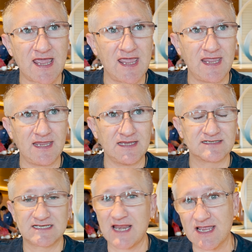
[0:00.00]
a
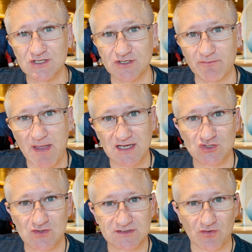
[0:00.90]
selection of
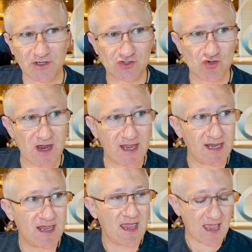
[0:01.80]
pastries on a tray,
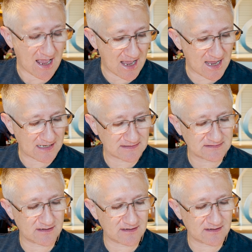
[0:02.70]
and